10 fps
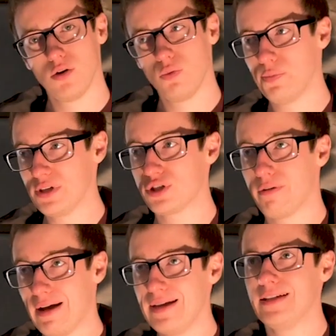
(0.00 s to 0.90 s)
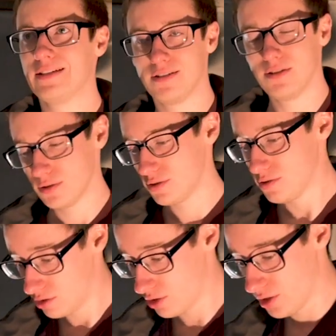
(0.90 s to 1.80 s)
We've been trying
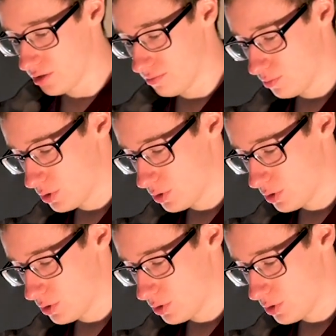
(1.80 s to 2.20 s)
to